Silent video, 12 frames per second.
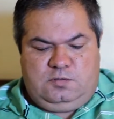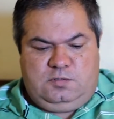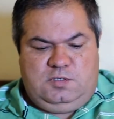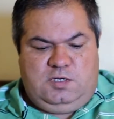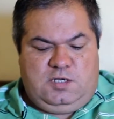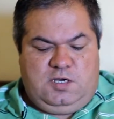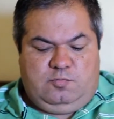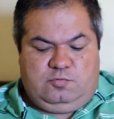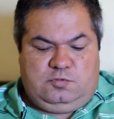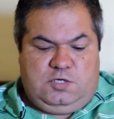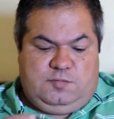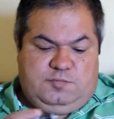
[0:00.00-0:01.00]
Get a couple
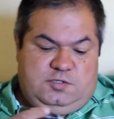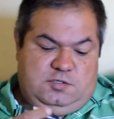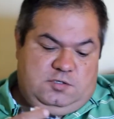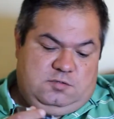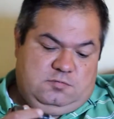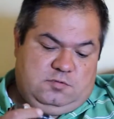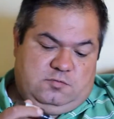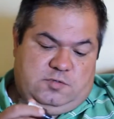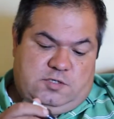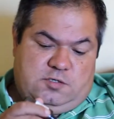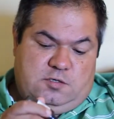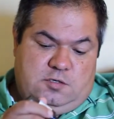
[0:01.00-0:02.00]
drops in here real quick.
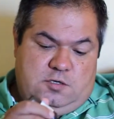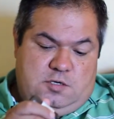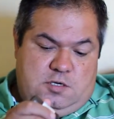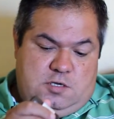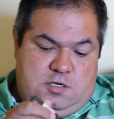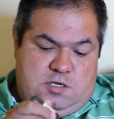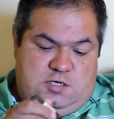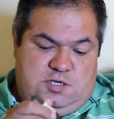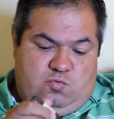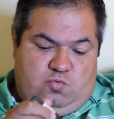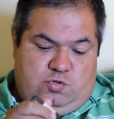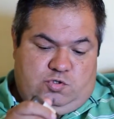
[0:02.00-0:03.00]
Did
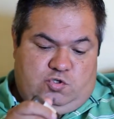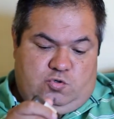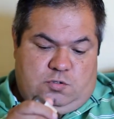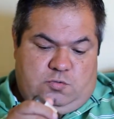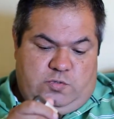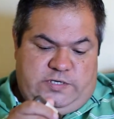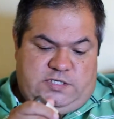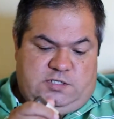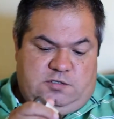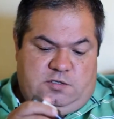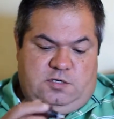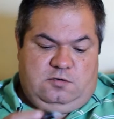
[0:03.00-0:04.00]
real short wicks
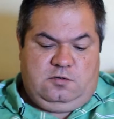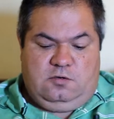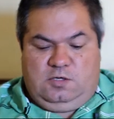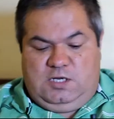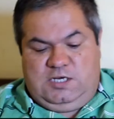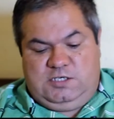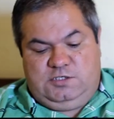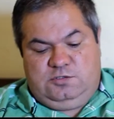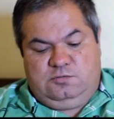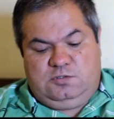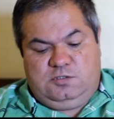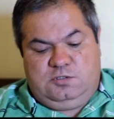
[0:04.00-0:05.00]
so they don't hold a lot of
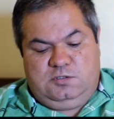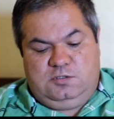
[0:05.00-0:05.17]
juice.